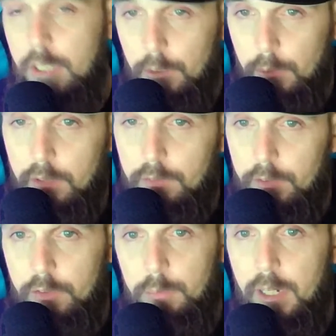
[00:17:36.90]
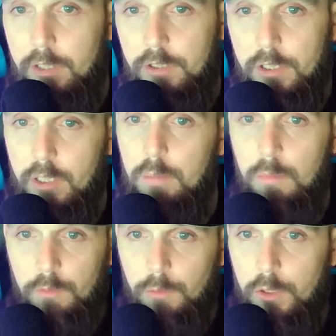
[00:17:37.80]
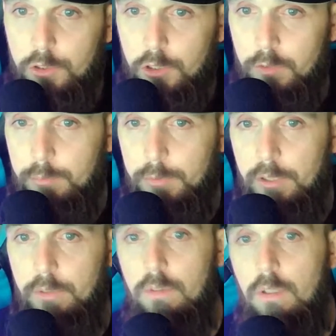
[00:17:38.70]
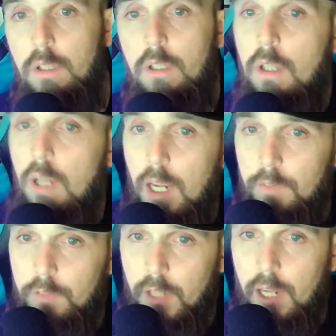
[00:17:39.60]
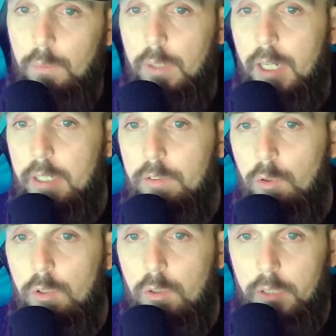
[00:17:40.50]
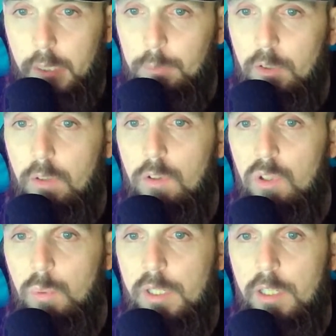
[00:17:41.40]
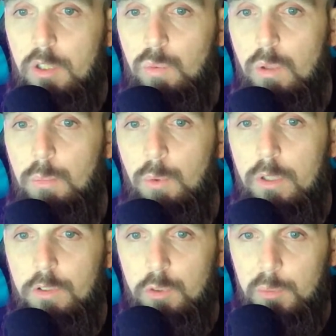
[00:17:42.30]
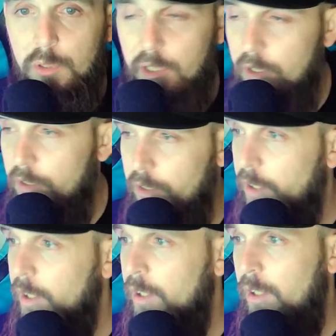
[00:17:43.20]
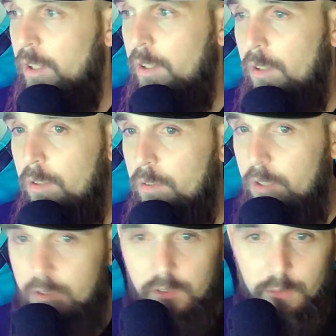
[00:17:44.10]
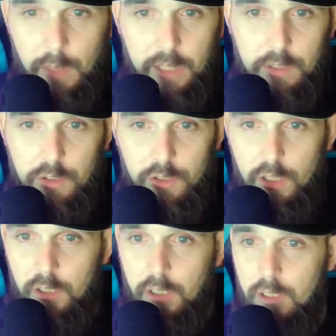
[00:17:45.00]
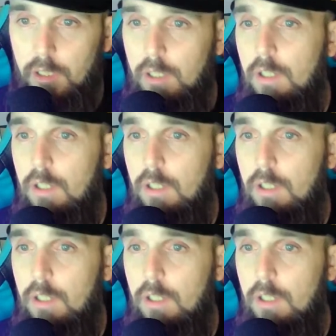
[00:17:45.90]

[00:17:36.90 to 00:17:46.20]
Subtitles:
Get rid of Fitzmagic before he shaves his beard. After that, we got Antonio Gibson, 3 years, $1.2 million. This is Matt the Jerk.